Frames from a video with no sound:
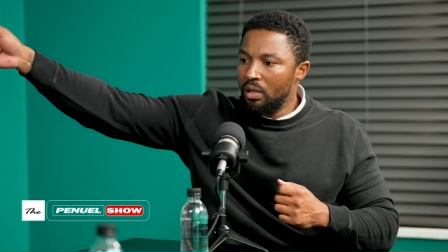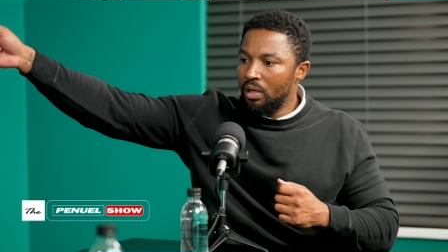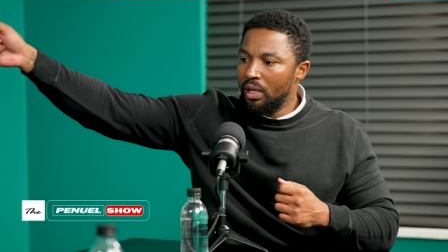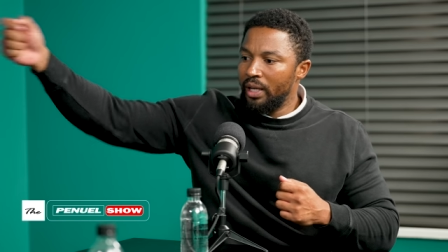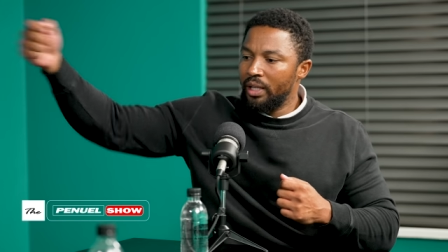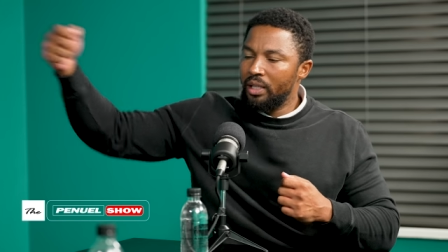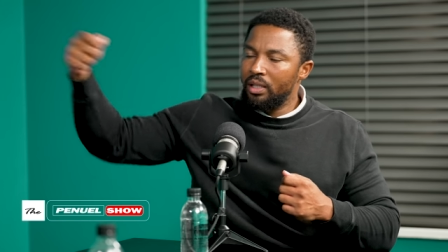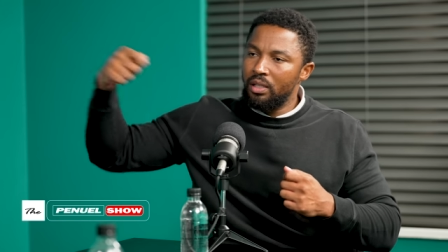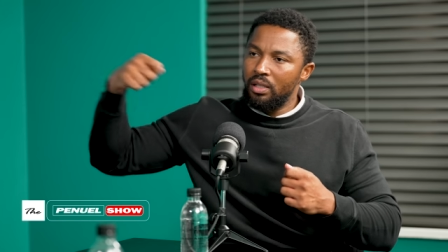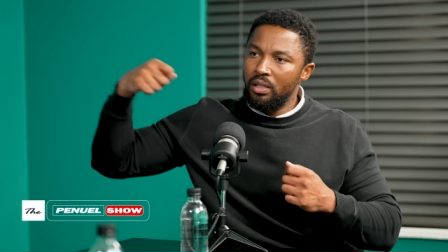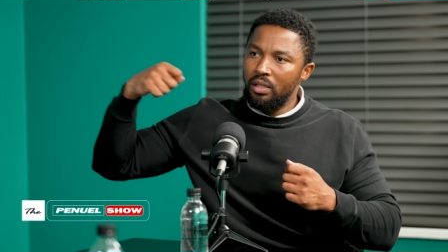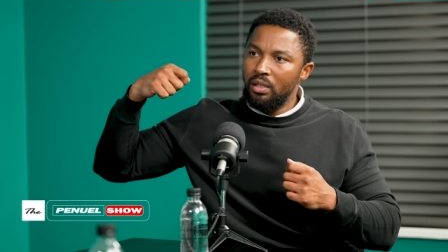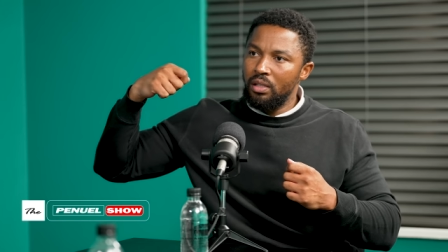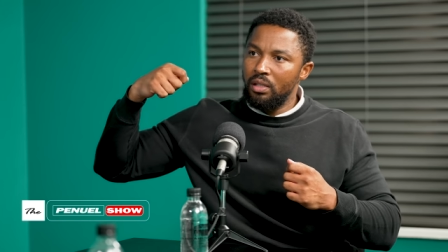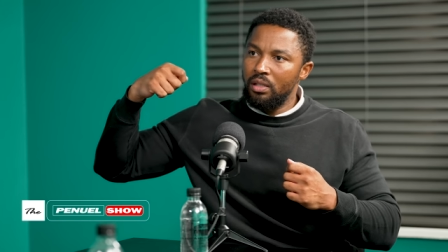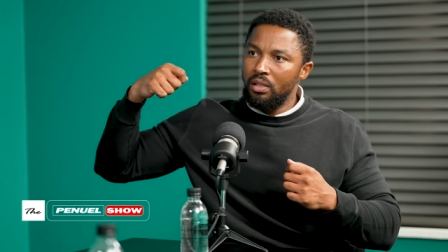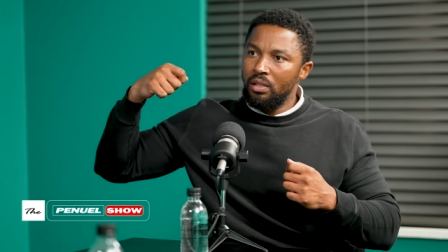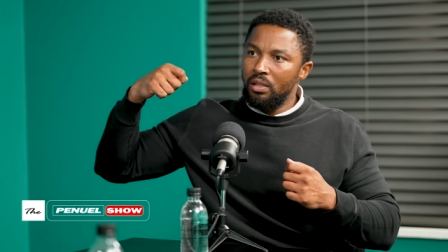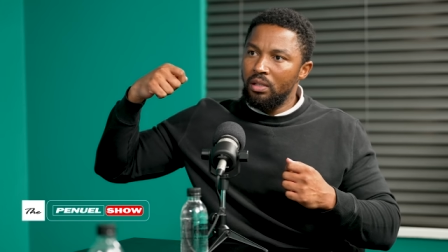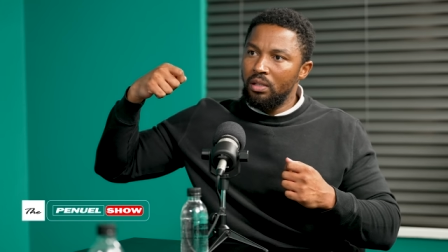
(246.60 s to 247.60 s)
Like,
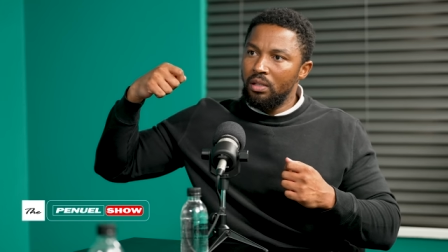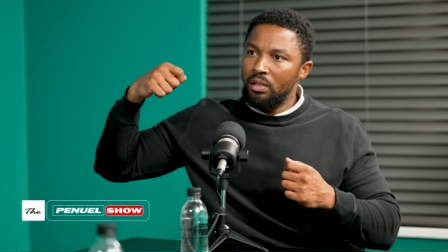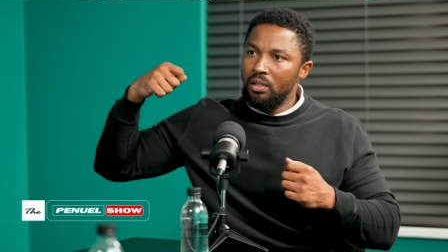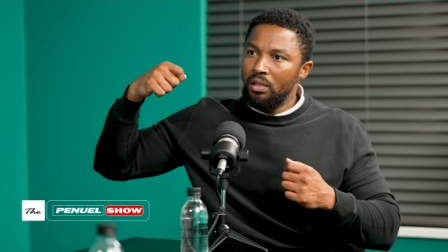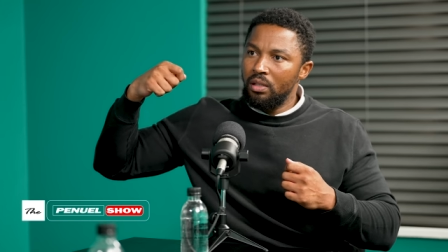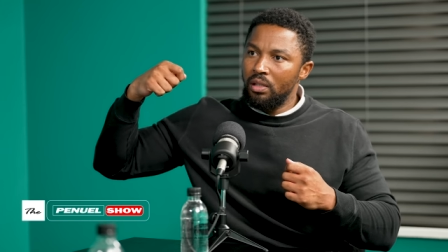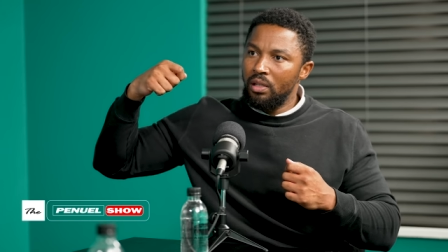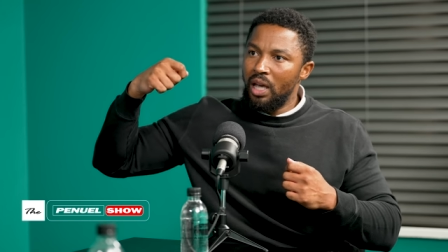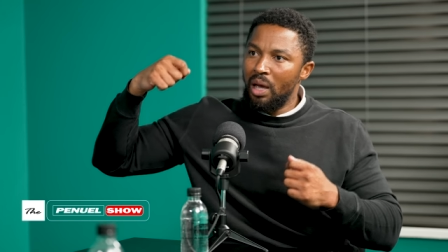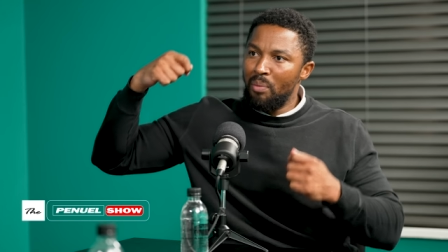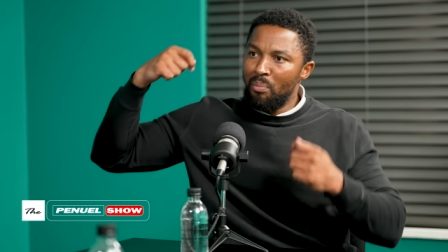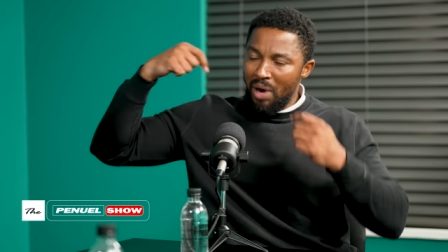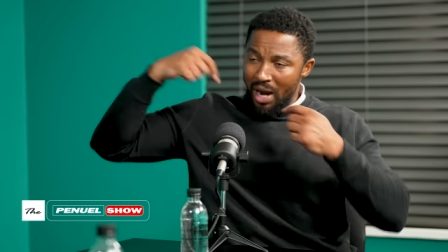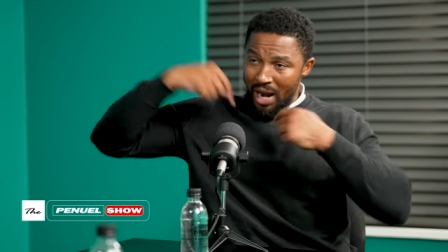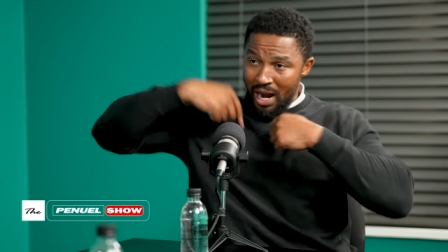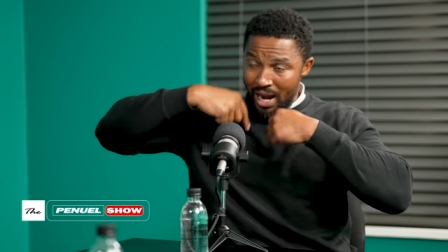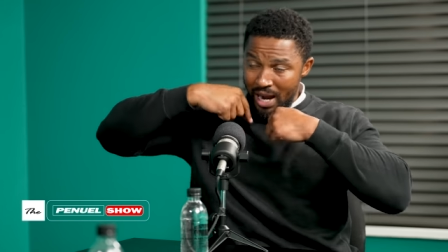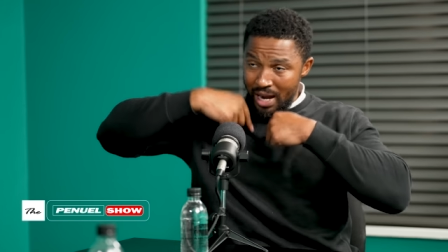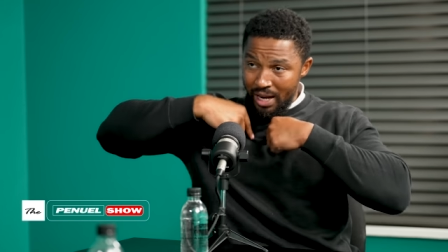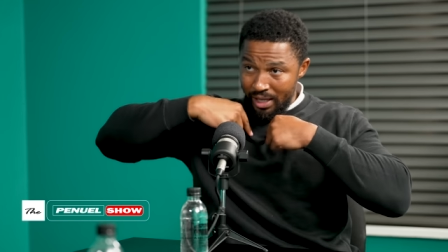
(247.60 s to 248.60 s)

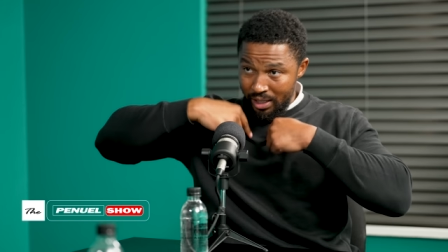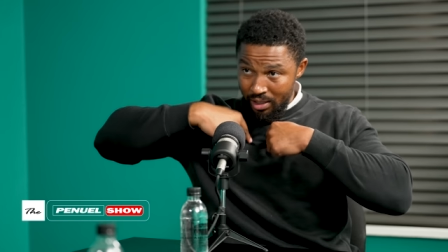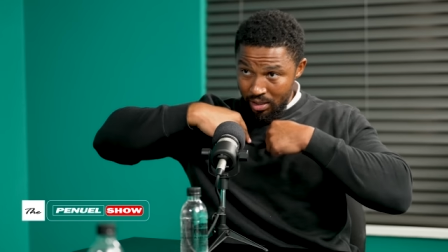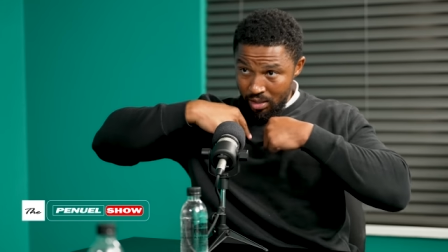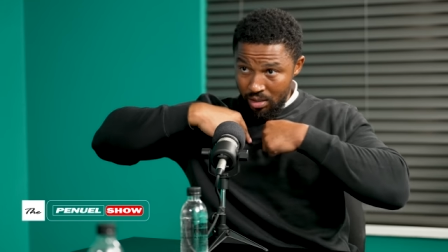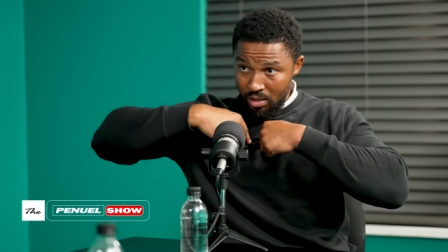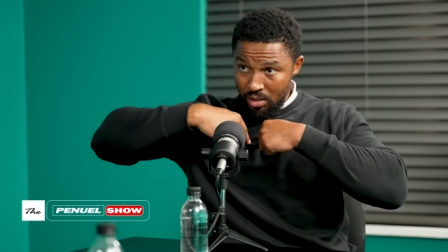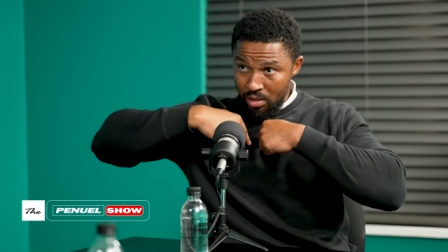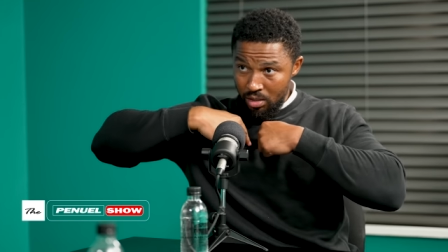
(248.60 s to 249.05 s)
am I